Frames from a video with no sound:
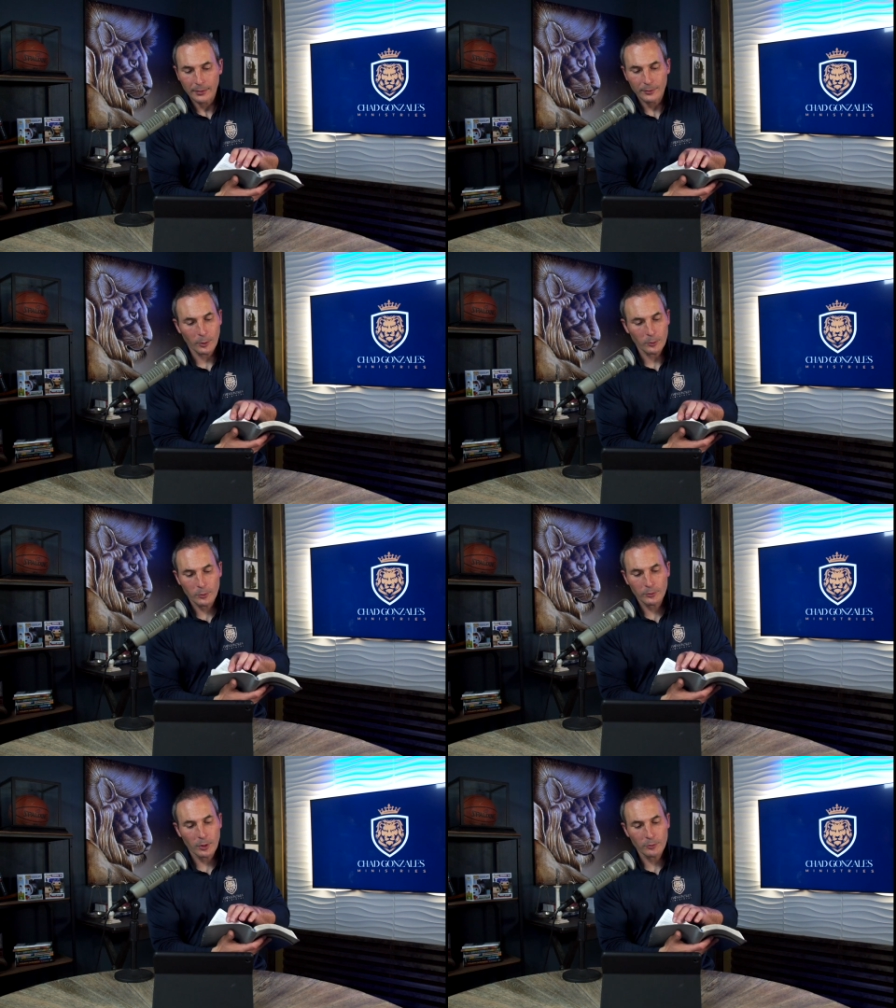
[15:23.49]

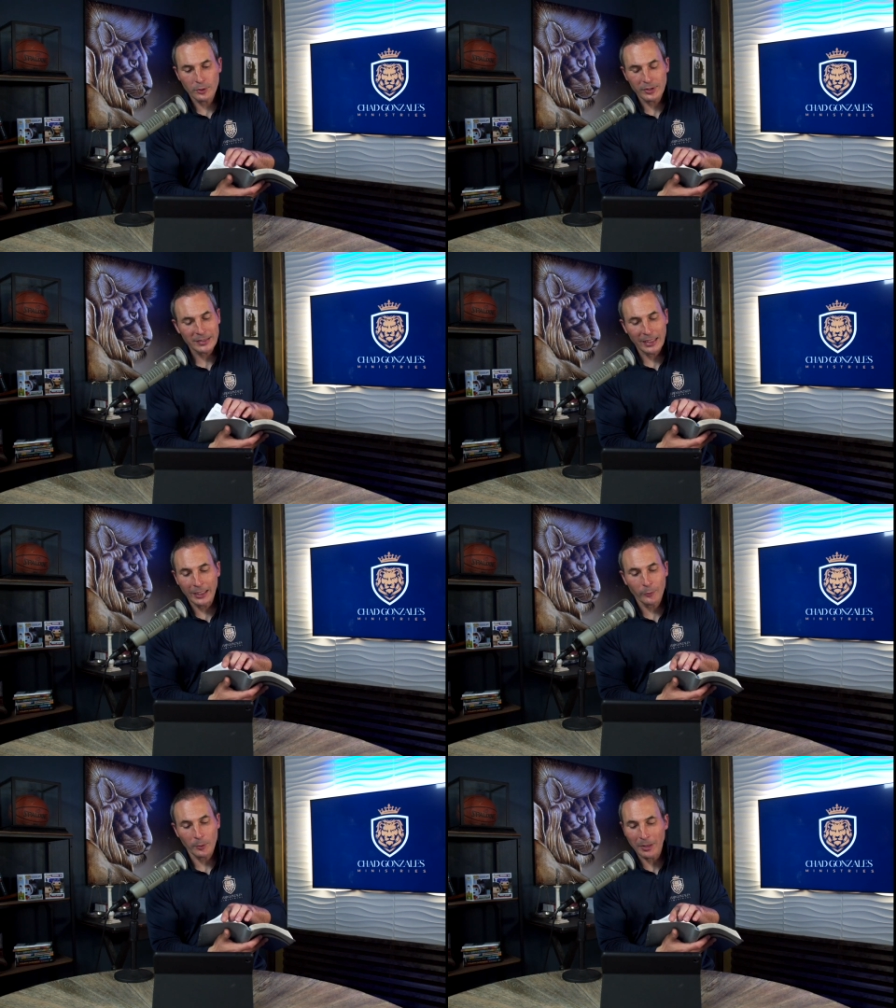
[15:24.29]
Don't, don't just say,
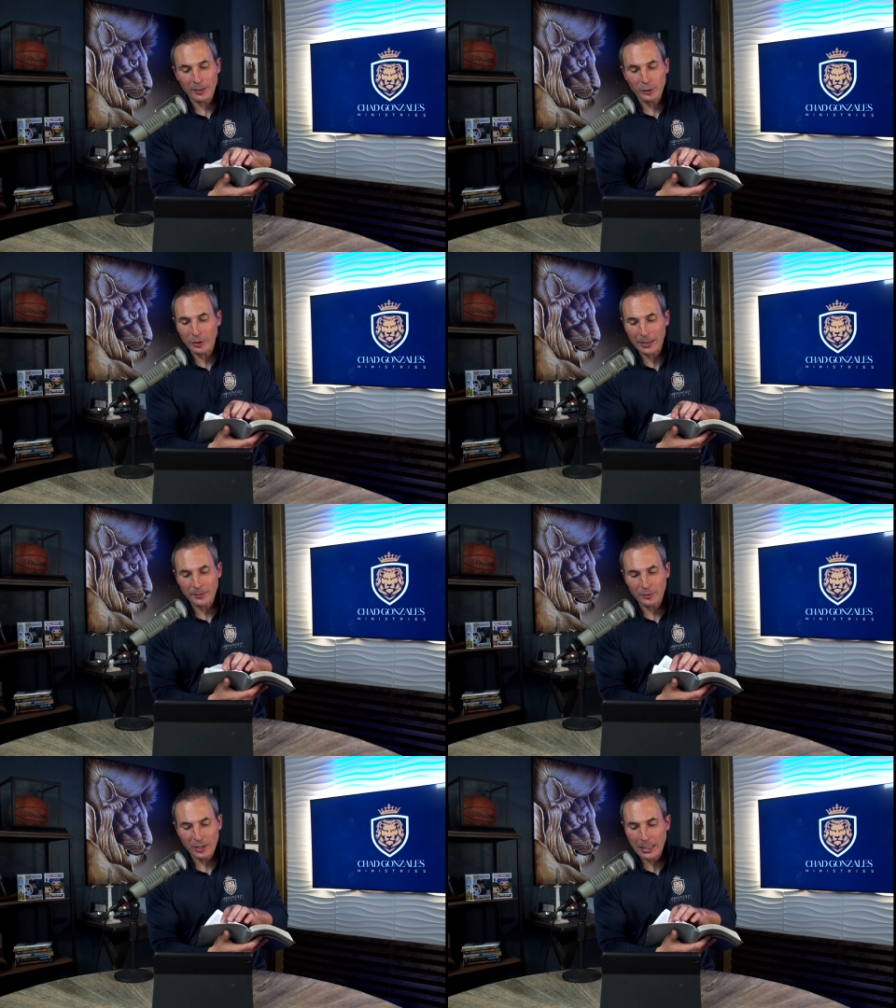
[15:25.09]
well, by the stripes
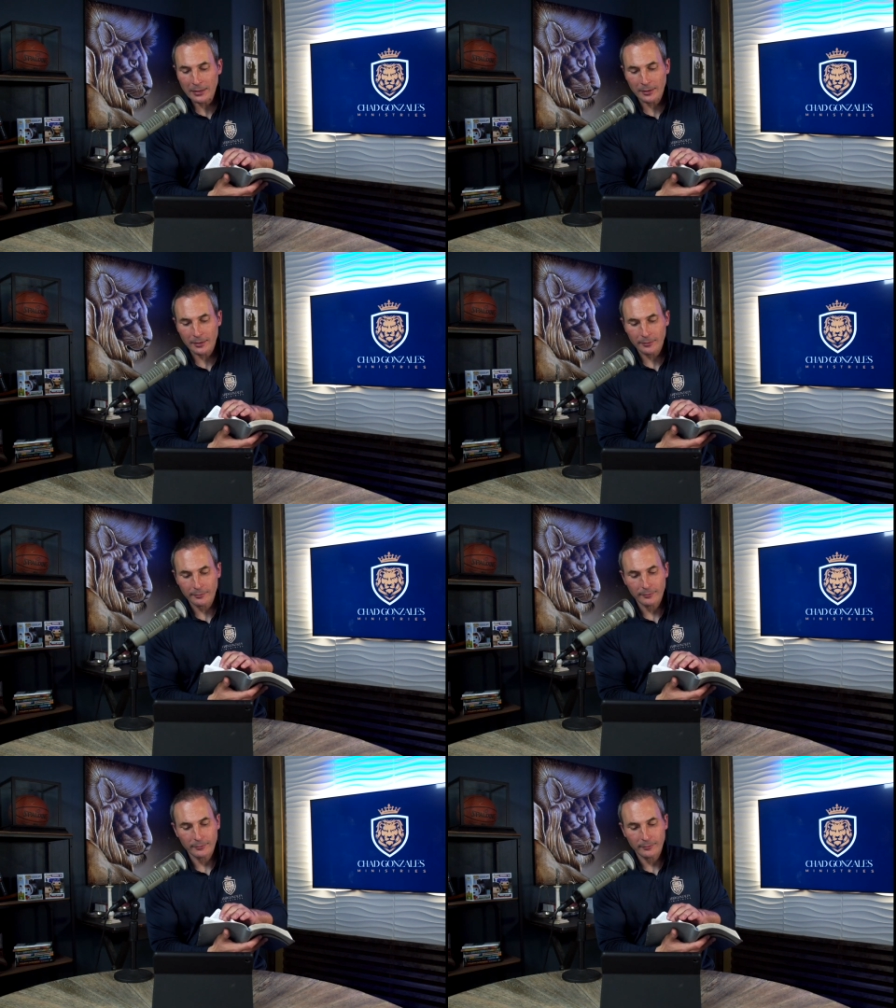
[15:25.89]
of Jesus,
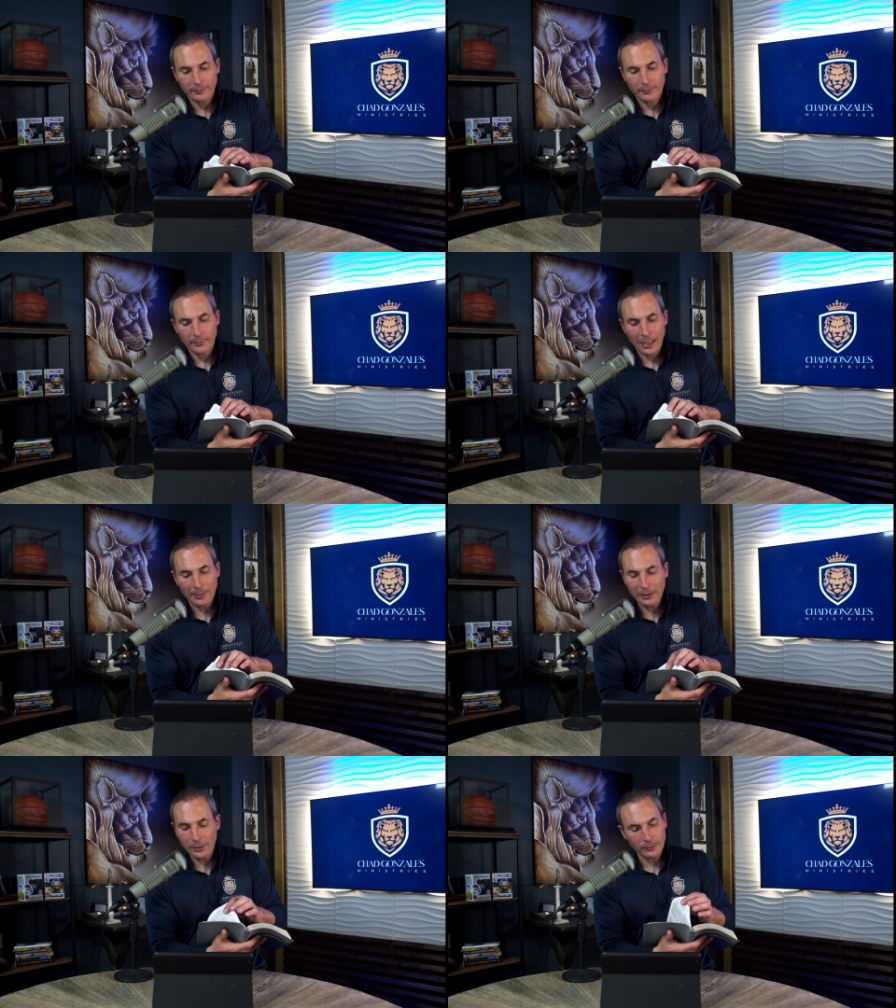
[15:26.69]
I'm
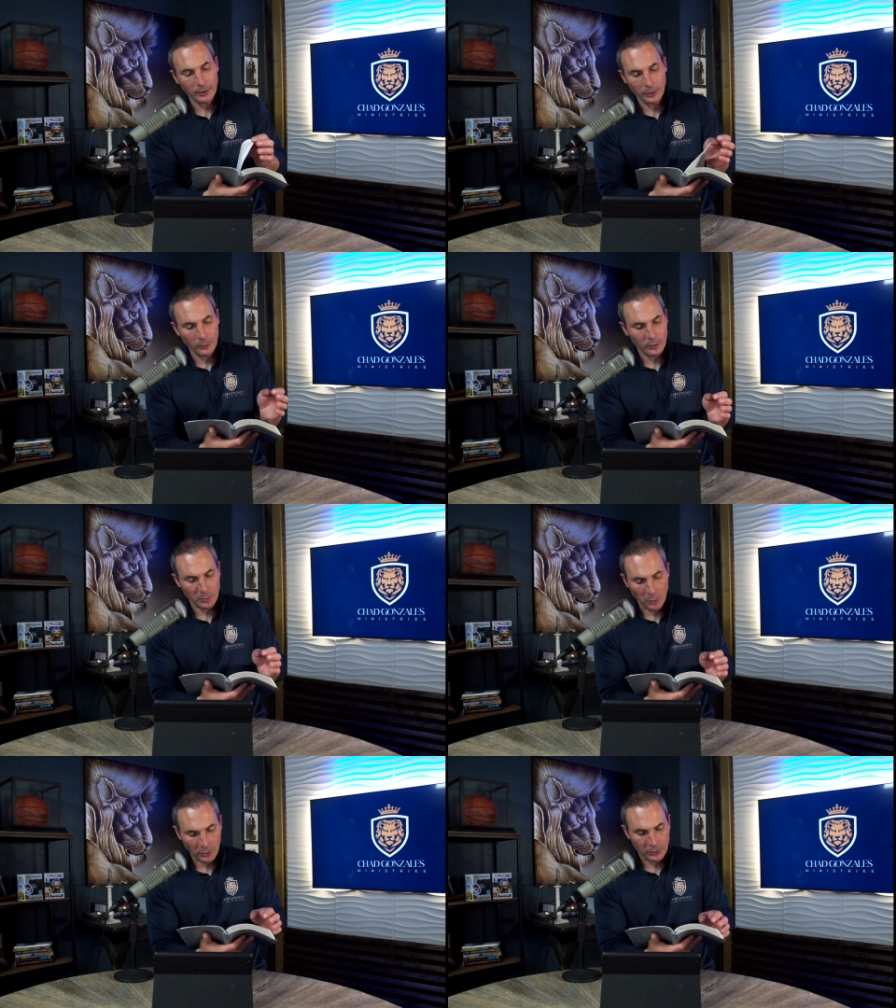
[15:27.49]
healed. No, there's
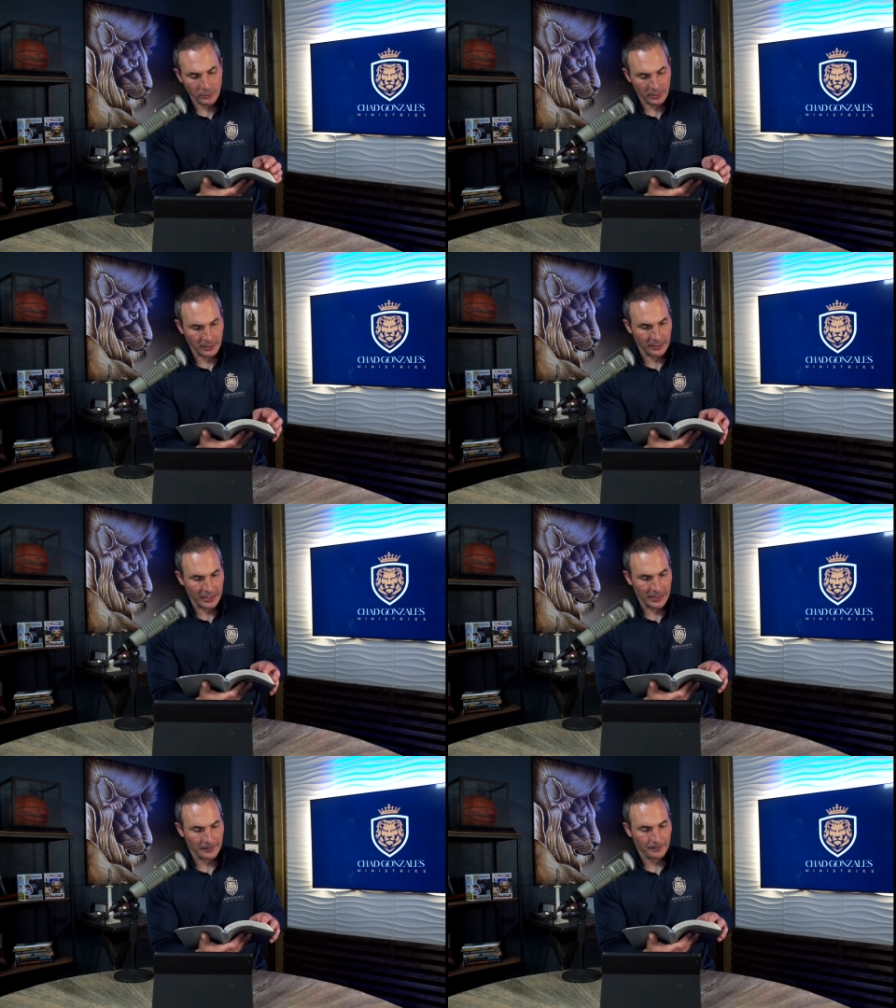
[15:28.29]
more to it than
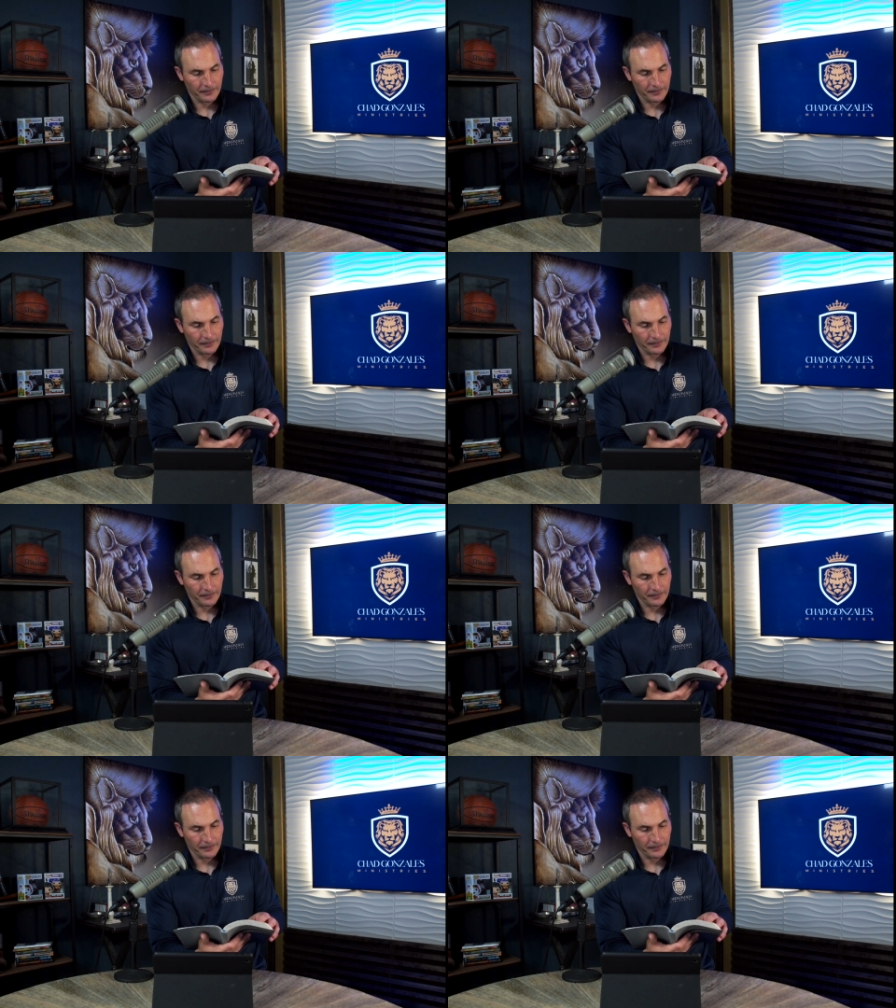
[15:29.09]
that.